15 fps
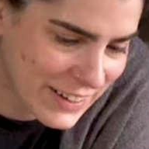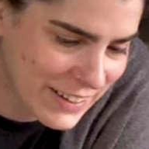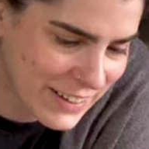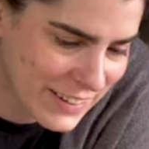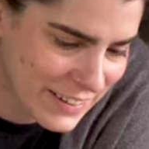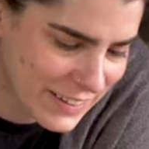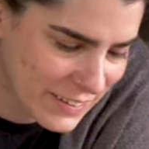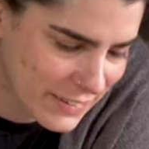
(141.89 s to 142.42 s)

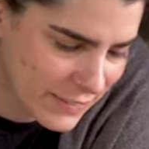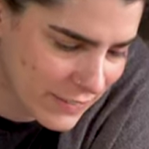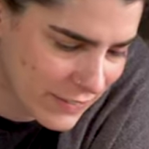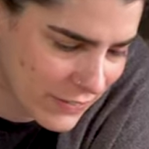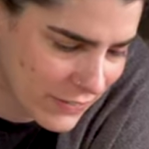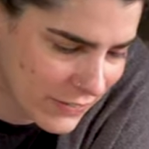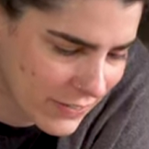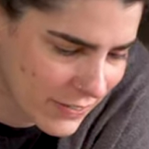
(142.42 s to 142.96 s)

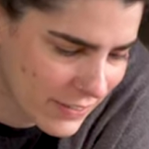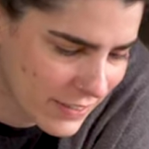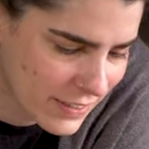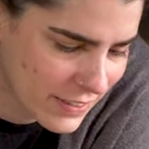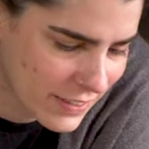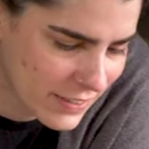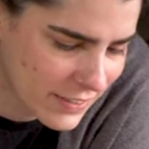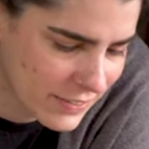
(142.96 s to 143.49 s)

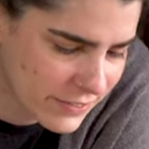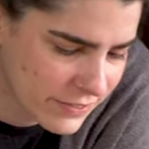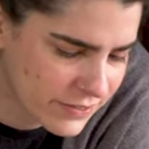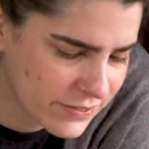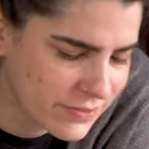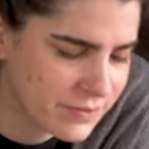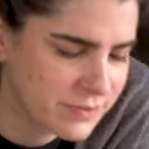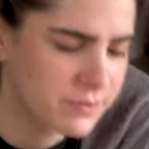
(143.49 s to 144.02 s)

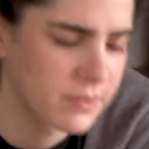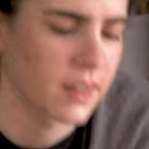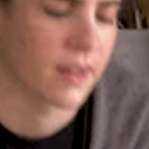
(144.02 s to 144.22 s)
[no speech]